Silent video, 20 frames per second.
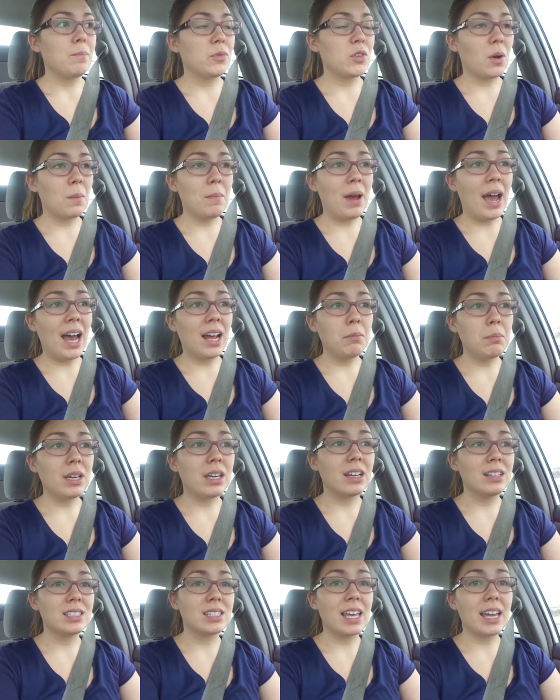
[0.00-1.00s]
You're mad
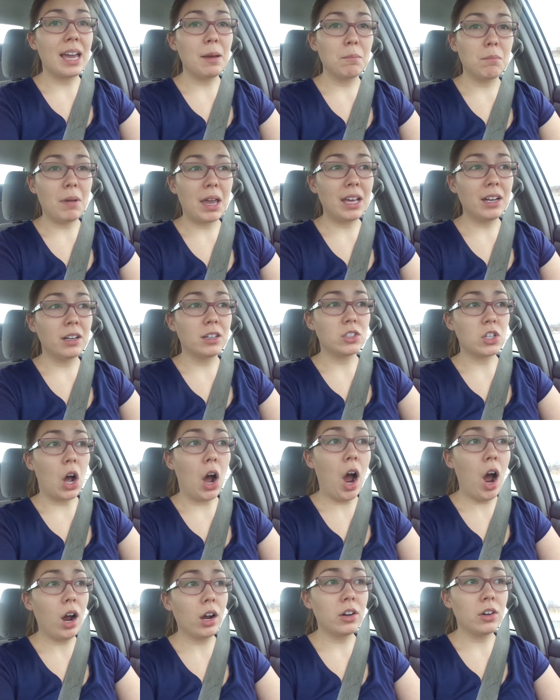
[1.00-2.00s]
because they made a
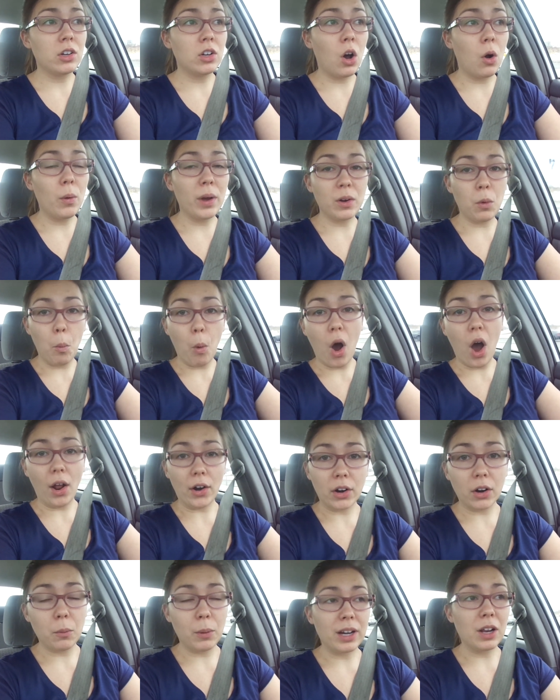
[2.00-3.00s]
dog go in
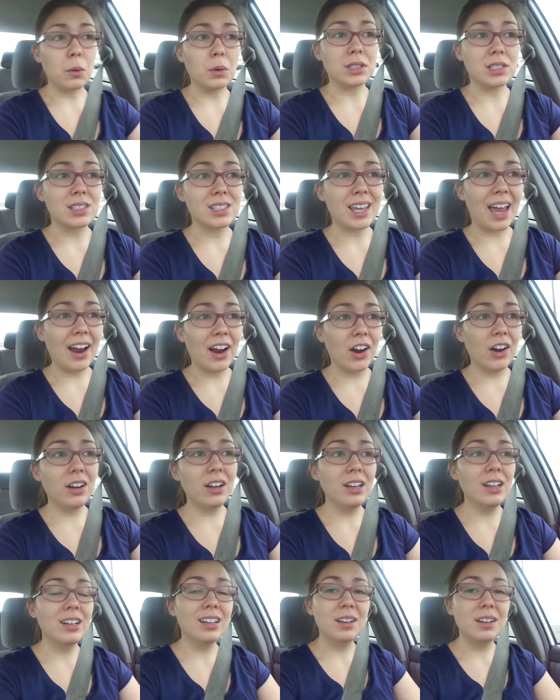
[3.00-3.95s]
water when it was scared?